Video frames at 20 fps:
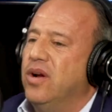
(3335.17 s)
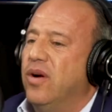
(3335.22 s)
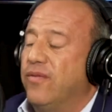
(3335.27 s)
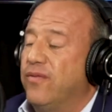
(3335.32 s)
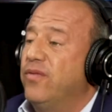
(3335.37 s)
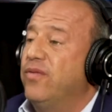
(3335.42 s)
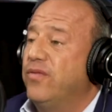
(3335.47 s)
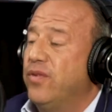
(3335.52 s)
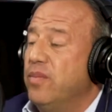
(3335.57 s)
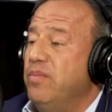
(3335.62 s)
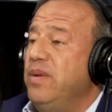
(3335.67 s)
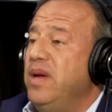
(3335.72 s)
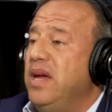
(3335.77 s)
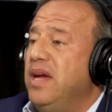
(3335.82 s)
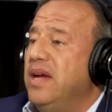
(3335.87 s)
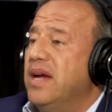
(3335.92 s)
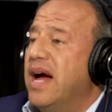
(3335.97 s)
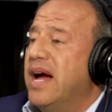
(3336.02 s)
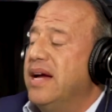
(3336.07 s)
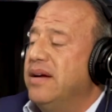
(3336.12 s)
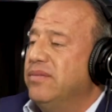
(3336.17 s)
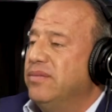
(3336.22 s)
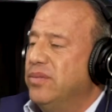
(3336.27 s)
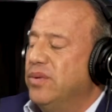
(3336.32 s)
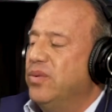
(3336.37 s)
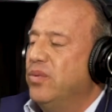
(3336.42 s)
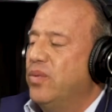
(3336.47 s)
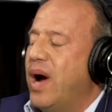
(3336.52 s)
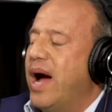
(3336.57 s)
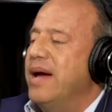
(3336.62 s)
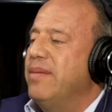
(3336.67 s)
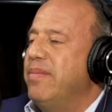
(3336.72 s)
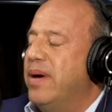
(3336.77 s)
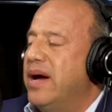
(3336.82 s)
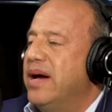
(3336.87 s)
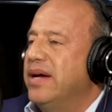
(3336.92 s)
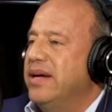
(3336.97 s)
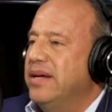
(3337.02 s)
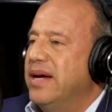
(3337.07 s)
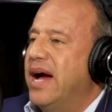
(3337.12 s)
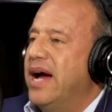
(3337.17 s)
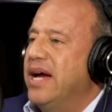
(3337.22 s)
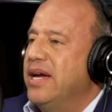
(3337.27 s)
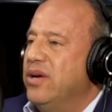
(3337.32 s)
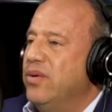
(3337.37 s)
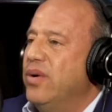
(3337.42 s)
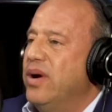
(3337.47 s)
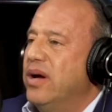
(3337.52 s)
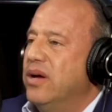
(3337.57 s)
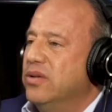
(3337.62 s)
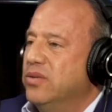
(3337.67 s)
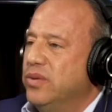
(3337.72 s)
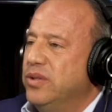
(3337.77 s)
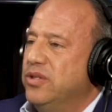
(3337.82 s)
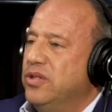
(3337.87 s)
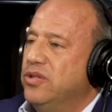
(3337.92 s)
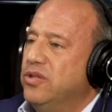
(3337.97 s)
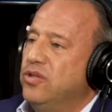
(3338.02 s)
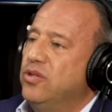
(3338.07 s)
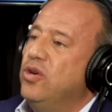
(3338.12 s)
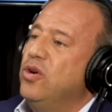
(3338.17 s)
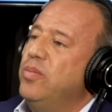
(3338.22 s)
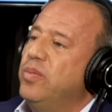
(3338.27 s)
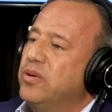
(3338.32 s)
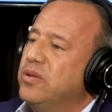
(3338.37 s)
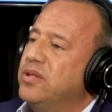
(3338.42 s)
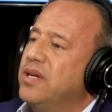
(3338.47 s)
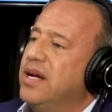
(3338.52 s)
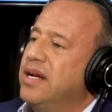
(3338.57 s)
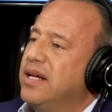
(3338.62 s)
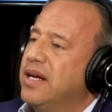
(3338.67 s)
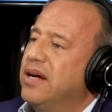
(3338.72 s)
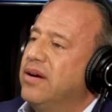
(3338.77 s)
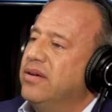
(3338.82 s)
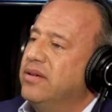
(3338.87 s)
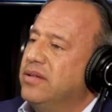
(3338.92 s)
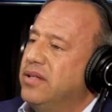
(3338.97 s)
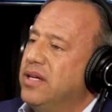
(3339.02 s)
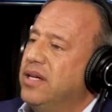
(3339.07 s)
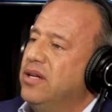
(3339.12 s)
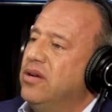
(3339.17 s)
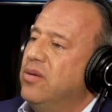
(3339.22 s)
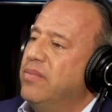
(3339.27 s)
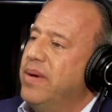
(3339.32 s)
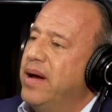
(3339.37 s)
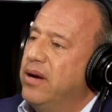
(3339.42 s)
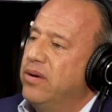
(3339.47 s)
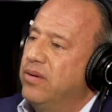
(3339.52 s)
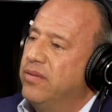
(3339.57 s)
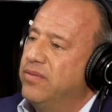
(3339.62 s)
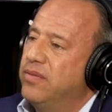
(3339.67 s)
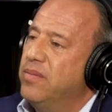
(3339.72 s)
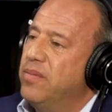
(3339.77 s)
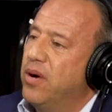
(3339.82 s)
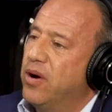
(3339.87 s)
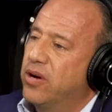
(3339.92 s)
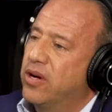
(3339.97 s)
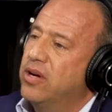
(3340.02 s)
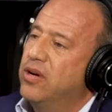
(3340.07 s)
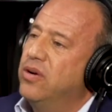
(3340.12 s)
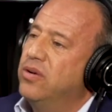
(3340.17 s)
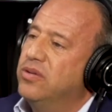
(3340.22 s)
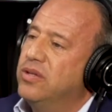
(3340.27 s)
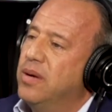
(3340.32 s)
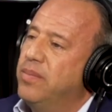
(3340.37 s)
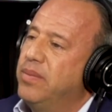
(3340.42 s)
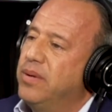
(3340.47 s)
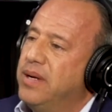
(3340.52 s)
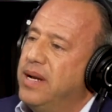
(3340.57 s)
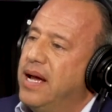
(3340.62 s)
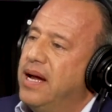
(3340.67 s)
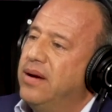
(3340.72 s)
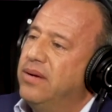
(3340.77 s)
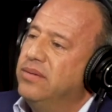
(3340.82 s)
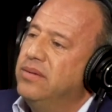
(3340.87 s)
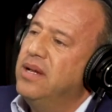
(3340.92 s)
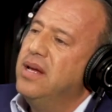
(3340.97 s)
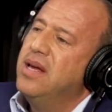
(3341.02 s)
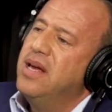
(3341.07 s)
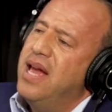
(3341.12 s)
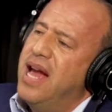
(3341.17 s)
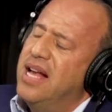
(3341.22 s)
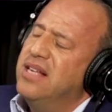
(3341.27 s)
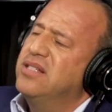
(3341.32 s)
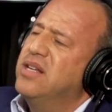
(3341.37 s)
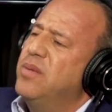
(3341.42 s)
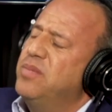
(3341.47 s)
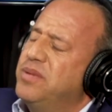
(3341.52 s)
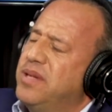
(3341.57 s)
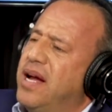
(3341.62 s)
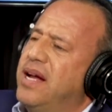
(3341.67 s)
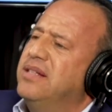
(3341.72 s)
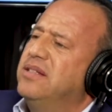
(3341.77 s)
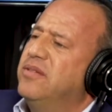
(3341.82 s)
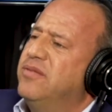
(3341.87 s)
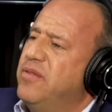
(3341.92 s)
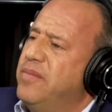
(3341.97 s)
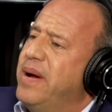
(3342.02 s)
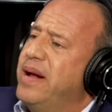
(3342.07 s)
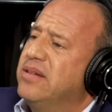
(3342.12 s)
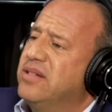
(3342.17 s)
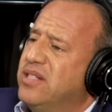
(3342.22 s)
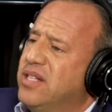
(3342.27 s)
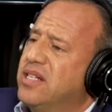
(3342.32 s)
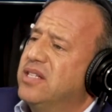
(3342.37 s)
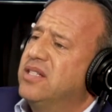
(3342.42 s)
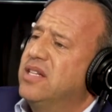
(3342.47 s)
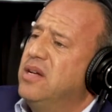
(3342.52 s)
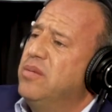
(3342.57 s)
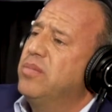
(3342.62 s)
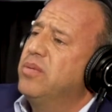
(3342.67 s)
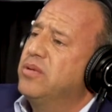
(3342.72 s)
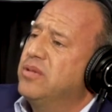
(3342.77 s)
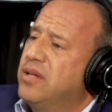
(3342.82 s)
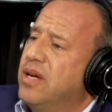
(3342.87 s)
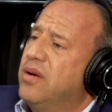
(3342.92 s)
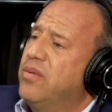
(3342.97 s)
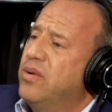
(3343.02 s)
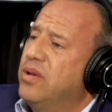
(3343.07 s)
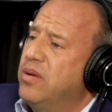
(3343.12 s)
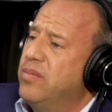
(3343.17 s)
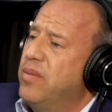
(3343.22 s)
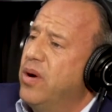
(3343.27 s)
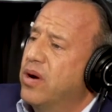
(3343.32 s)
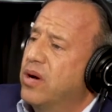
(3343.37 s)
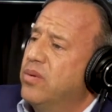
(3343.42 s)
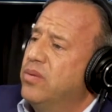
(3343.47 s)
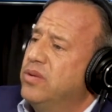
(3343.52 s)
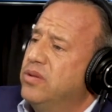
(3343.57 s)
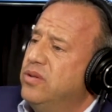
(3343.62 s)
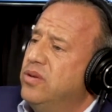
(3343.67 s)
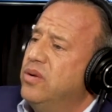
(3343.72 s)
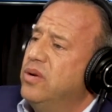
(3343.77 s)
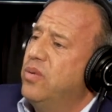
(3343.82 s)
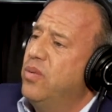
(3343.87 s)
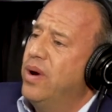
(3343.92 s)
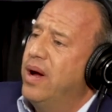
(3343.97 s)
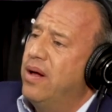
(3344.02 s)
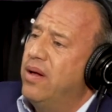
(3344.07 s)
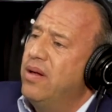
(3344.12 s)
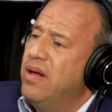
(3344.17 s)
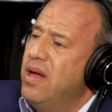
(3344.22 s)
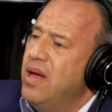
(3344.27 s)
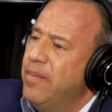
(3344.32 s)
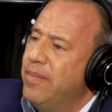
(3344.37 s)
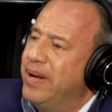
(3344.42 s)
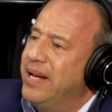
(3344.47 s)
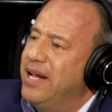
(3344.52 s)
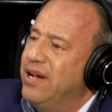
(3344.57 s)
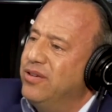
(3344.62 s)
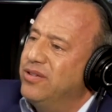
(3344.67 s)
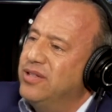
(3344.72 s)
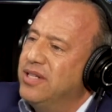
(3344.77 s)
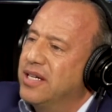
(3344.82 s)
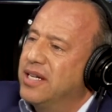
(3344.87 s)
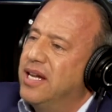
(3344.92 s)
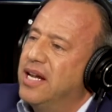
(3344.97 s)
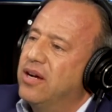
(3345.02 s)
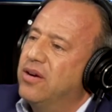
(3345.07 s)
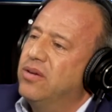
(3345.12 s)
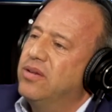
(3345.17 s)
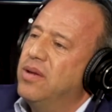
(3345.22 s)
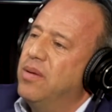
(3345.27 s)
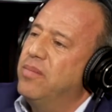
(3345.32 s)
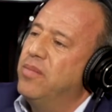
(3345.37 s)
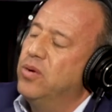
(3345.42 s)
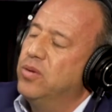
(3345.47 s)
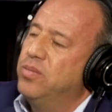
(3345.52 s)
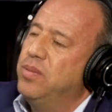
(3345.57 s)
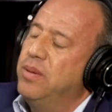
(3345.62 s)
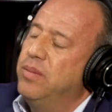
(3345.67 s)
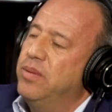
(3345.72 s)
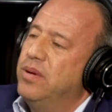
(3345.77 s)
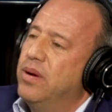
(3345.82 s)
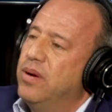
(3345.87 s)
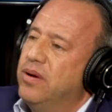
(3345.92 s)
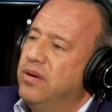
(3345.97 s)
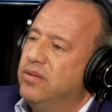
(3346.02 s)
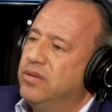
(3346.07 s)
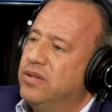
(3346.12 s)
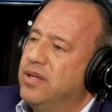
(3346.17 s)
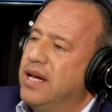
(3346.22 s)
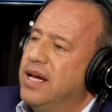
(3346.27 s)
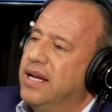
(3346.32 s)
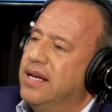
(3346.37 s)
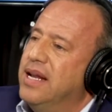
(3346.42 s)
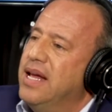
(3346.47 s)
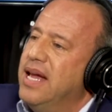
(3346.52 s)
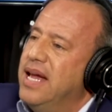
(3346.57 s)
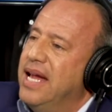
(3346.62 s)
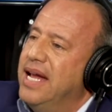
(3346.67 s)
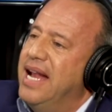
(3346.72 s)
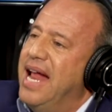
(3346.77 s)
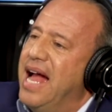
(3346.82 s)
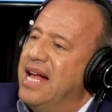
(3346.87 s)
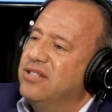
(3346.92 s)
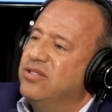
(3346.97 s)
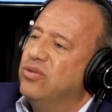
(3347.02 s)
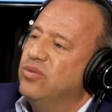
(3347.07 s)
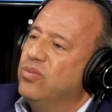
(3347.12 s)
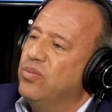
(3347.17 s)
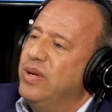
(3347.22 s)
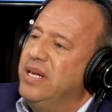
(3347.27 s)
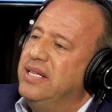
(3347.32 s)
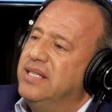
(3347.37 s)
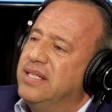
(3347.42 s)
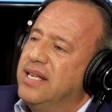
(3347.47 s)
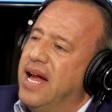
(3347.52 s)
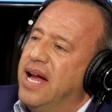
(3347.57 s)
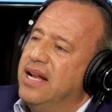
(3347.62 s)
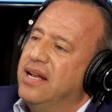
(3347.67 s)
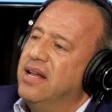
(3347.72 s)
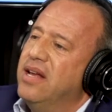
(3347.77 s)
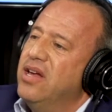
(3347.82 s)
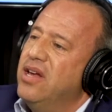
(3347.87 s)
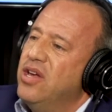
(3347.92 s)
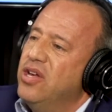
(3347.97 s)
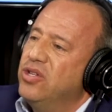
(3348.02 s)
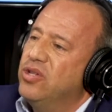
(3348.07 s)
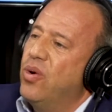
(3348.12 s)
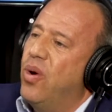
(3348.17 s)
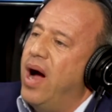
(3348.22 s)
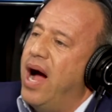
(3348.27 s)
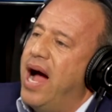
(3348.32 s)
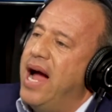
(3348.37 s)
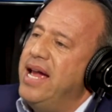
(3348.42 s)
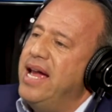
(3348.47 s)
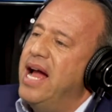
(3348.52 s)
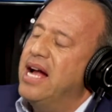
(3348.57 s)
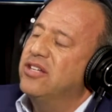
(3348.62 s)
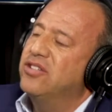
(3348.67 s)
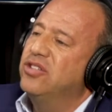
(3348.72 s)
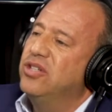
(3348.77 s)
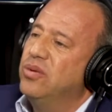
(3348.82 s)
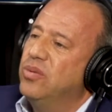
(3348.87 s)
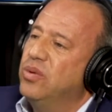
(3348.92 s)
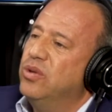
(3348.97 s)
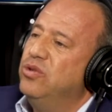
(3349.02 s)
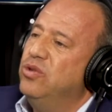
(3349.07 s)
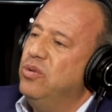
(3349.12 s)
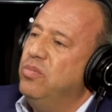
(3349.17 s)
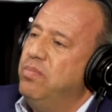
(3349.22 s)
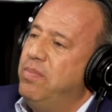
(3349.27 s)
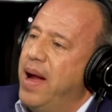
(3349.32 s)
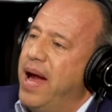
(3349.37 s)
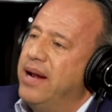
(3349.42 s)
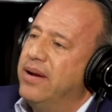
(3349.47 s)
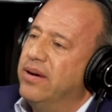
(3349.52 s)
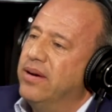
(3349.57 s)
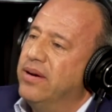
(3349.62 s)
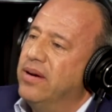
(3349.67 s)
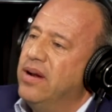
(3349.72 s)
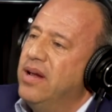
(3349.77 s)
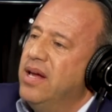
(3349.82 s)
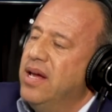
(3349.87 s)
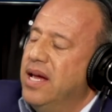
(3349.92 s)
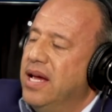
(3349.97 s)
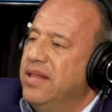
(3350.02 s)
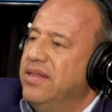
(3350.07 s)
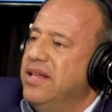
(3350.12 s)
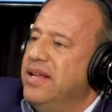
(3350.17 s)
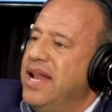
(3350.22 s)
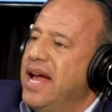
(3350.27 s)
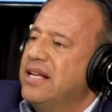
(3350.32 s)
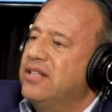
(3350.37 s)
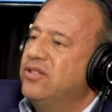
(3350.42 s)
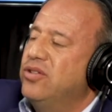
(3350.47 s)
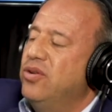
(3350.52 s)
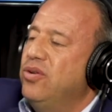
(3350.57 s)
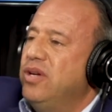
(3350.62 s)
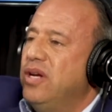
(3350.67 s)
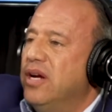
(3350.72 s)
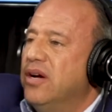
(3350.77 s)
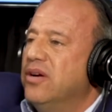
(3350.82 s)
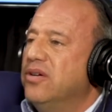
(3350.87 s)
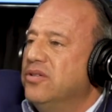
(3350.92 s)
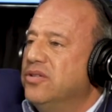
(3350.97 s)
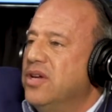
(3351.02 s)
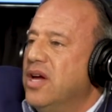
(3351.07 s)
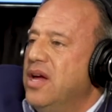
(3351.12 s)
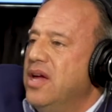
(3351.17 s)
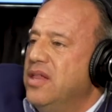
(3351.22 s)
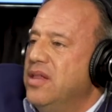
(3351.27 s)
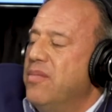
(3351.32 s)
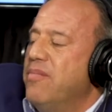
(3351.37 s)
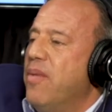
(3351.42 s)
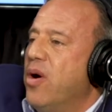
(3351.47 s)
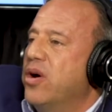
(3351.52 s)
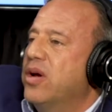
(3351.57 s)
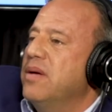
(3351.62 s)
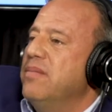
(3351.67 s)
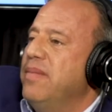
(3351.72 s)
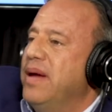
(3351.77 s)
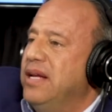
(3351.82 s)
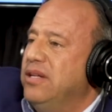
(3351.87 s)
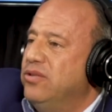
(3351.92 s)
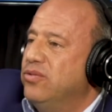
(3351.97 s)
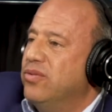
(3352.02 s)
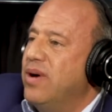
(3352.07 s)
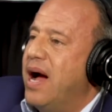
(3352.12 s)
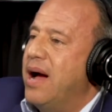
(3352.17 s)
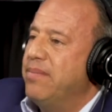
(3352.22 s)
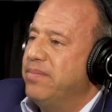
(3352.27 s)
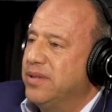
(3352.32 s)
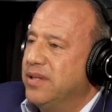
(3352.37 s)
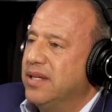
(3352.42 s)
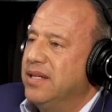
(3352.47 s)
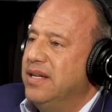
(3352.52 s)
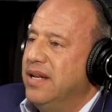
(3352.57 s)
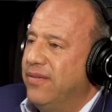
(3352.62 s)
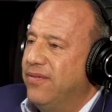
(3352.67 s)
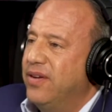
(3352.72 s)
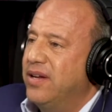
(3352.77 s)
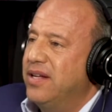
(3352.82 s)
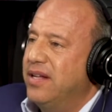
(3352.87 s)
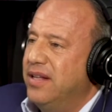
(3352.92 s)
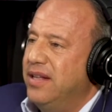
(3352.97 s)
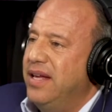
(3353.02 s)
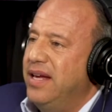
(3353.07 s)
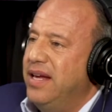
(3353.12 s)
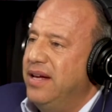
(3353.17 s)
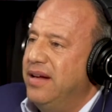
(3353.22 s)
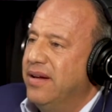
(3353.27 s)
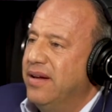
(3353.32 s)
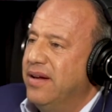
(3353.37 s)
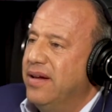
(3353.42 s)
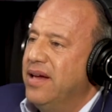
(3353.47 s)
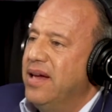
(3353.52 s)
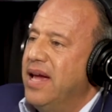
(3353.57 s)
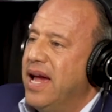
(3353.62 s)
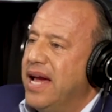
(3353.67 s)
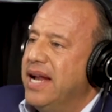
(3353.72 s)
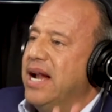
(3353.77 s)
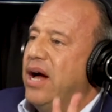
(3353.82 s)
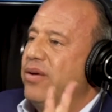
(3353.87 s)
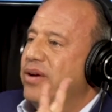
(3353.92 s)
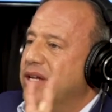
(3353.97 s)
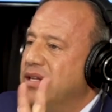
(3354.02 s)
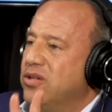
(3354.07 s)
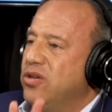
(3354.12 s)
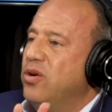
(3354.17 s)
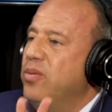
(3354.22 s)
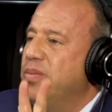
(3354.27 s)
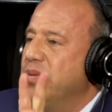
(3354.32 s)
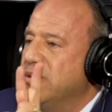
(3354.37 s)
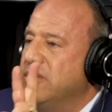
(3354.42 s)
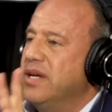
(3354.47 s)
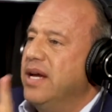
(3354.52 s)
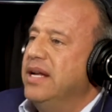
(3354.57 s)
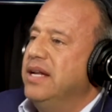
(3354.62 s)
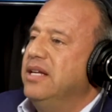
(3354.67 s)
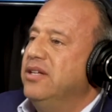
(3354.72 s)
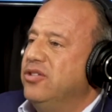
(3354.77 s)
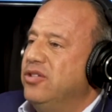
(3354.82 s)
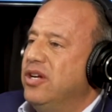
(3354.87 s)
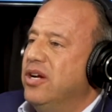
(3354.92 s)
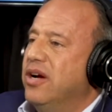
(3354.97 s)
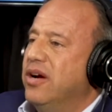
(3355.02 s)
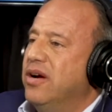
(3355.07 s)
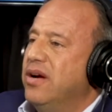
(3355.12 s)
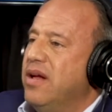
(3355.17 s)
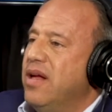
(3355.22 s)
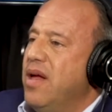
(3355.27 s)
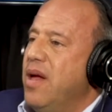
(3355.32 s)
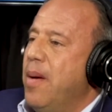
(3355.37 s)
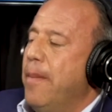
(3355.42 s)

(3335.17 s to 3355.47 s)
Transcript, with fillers: you know, for me, I I buy IULs, which is two percent guaranteed, no matter if the market goes up or down. Has upsides of about sixteen percent when the market was doing well. But here's the kicker that most people don't understand: it has a reset. So I actually will do better in the next two years. The market may drop significantly, and I'll get two percent each year.